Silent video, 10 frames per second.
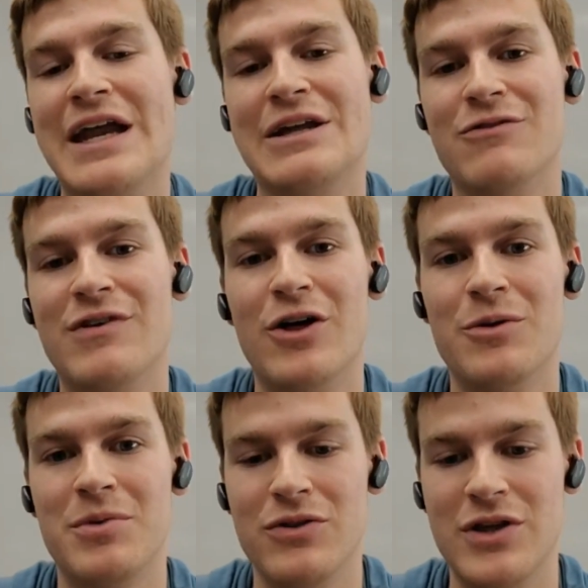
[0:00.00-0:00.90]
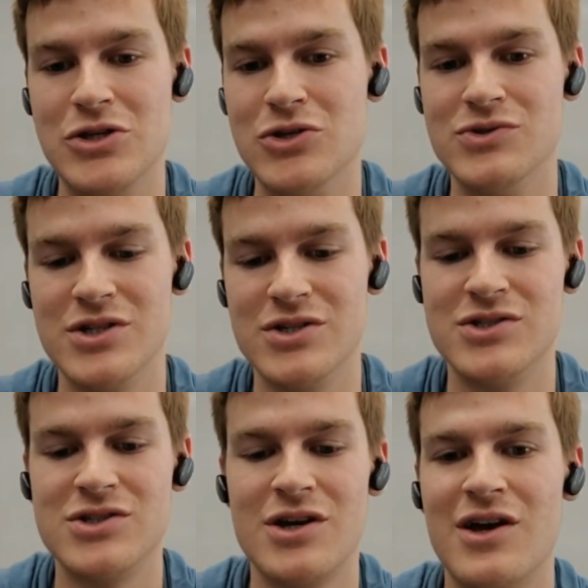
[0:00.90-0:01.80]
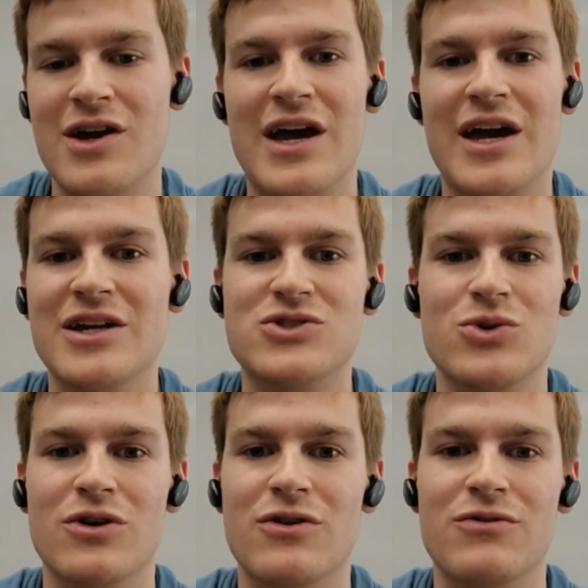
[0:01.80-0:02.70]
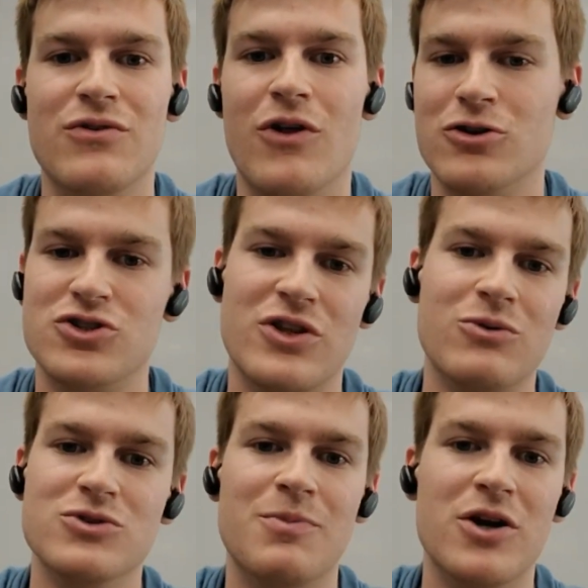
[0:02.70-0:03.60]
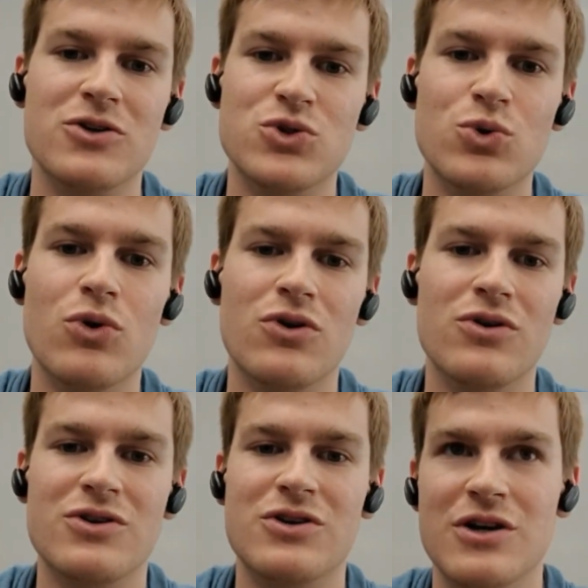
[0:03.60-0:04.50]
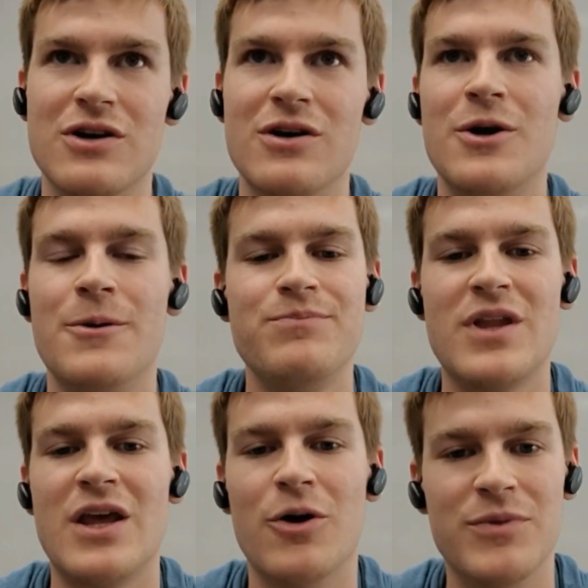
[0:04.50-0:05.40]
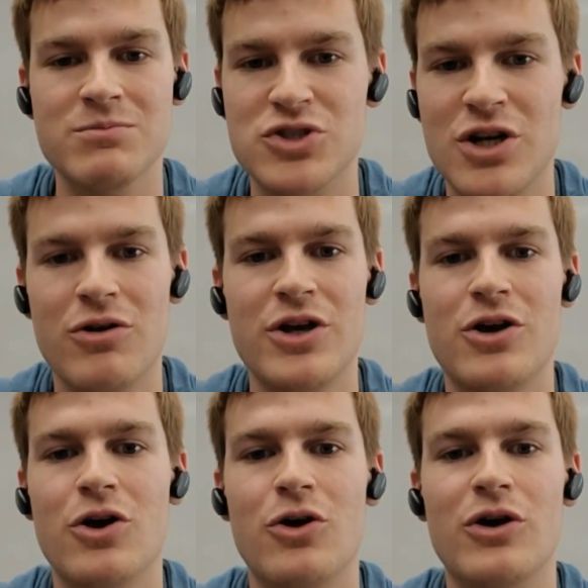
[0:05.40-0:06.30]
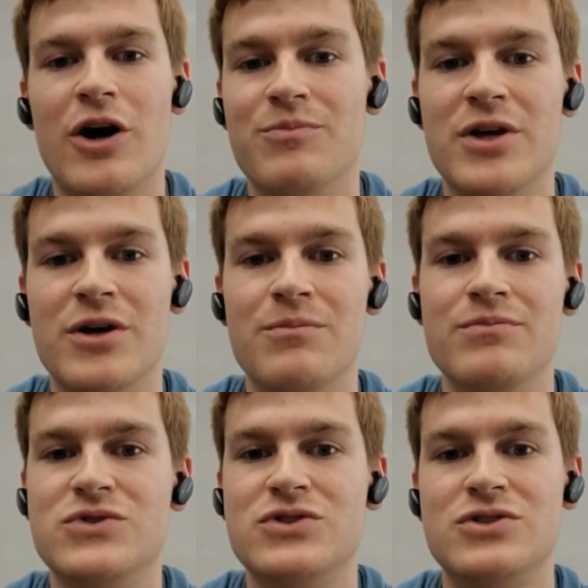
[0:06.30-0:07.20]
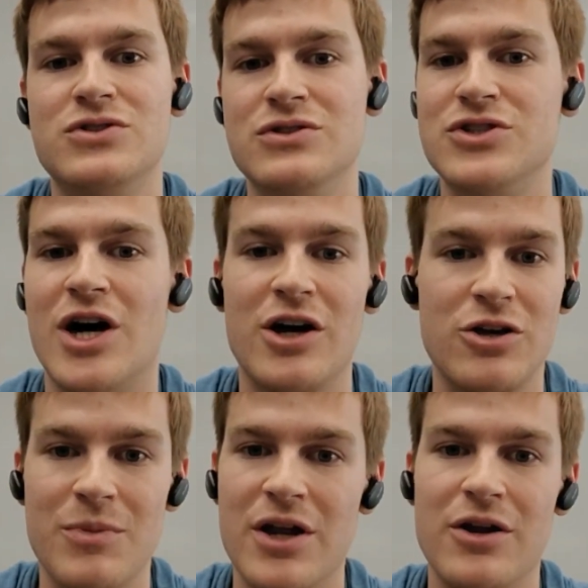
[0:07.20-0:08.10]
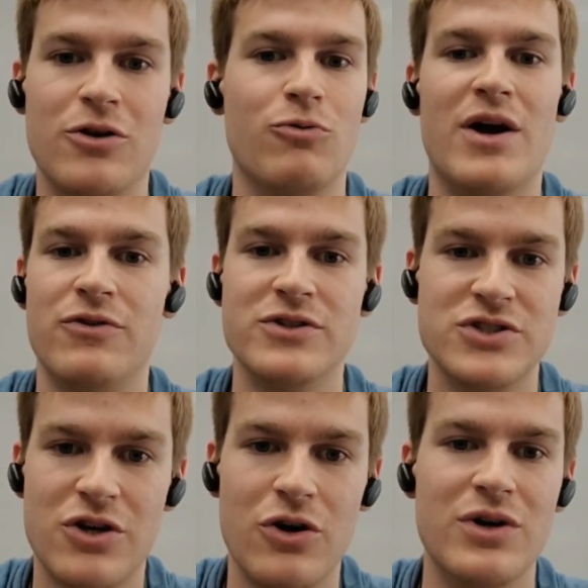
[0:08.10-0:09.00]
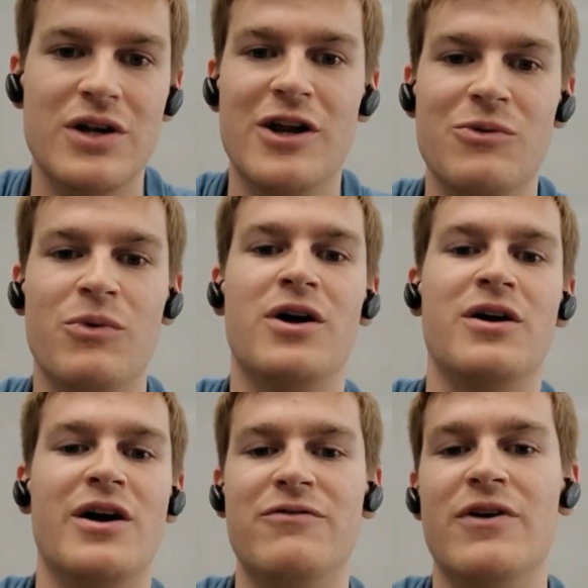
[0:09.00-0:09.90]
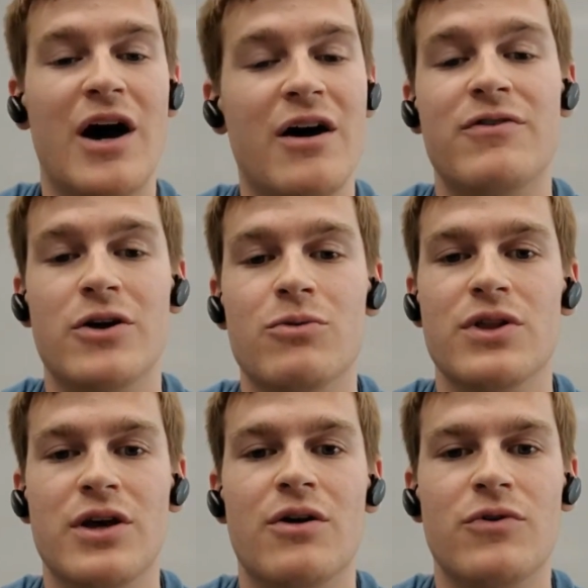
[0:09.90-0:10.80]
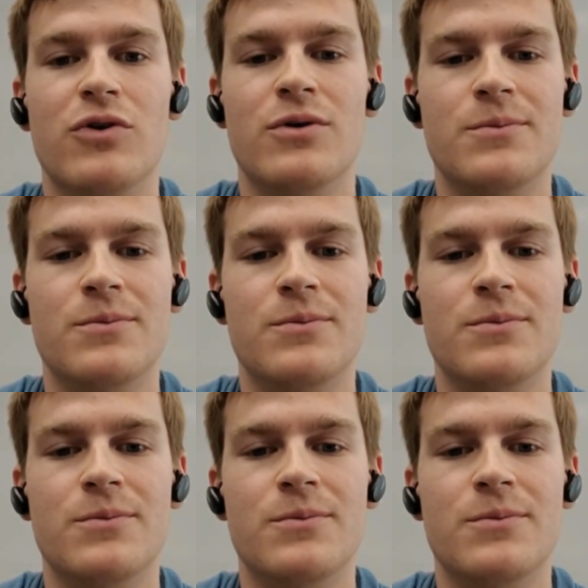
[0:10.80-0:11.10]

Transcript: any developer that uses any sort of large language model tool to help them generate code or help them document or reference code in any way. I found it really helpful.